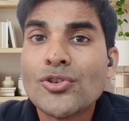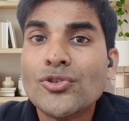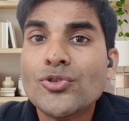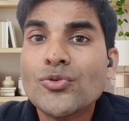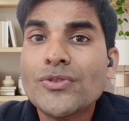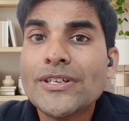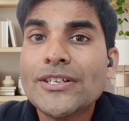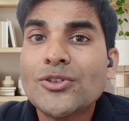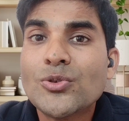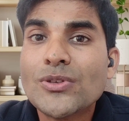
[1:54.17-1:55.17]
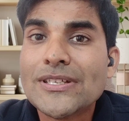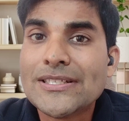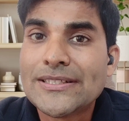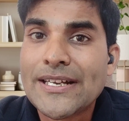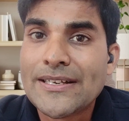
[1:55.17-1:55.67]
you need good
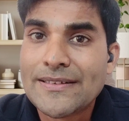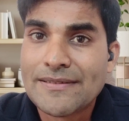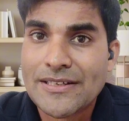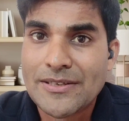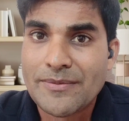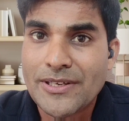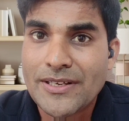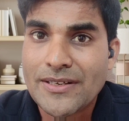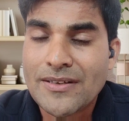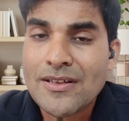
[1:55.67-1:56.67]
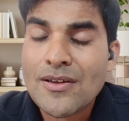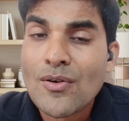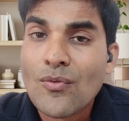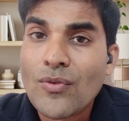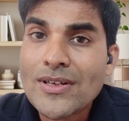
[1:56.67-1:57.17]
standing certificate.
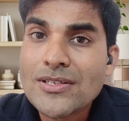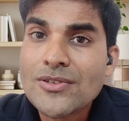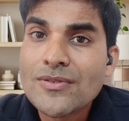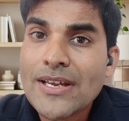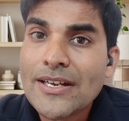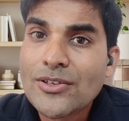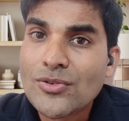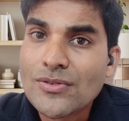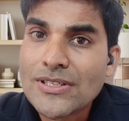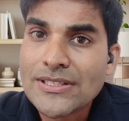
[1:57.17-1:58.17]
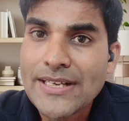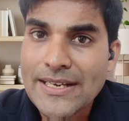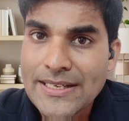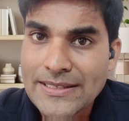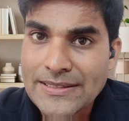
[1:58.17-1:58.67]
Once you get good
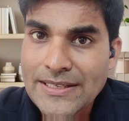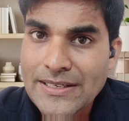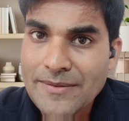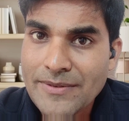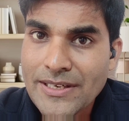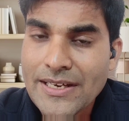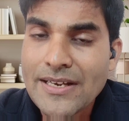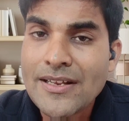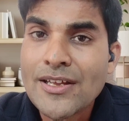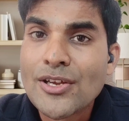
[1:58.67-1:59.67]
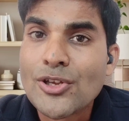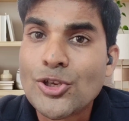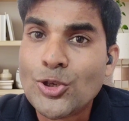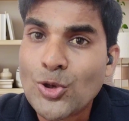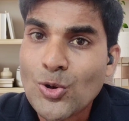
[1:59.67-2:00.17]
standing certificate,
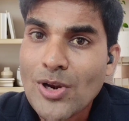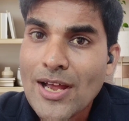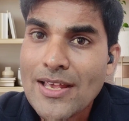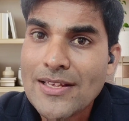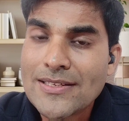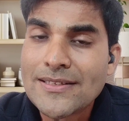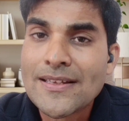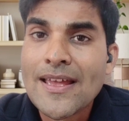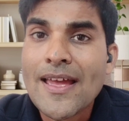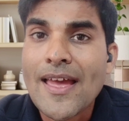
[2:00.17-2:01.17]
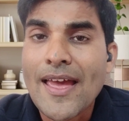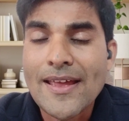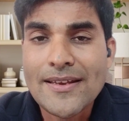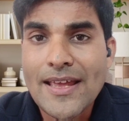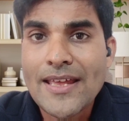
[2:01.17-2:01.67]
your IELTS
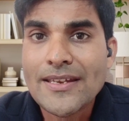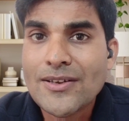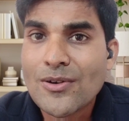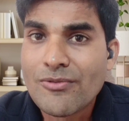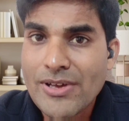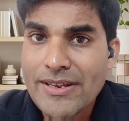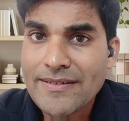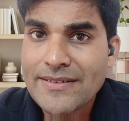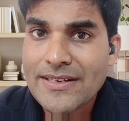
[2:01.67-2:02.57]
and ENIC or NERIC